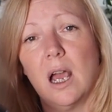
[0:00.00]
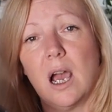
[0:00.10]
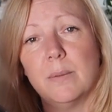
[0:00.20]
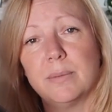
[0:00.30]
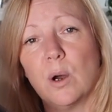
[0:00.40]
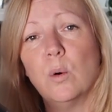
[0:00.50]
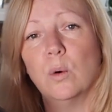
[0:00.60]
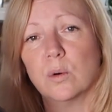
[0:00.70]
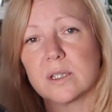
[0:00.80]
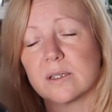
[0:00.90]
but
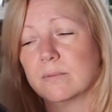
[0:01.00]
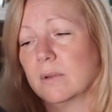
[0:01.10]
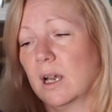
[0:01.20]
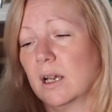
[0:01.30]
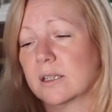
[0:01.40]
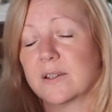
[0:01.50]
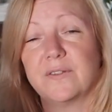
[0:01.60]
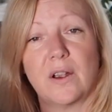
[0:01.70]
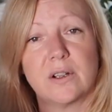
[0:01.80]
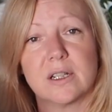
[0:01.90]
awesome to
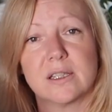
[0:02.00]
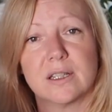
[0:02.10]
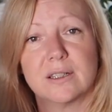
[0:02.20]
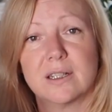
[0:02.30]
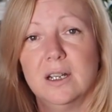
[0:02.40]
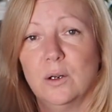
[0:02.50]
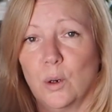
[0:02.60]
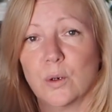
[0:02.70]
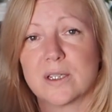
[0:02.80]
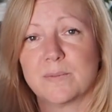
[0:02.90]
focus and
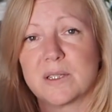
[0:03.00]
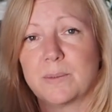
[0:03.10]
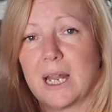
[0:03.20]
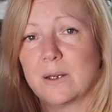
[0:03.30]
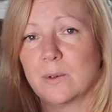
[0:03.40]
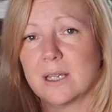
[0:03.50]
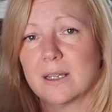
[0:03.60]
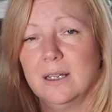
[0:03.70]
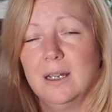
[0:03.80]
awesome to play with.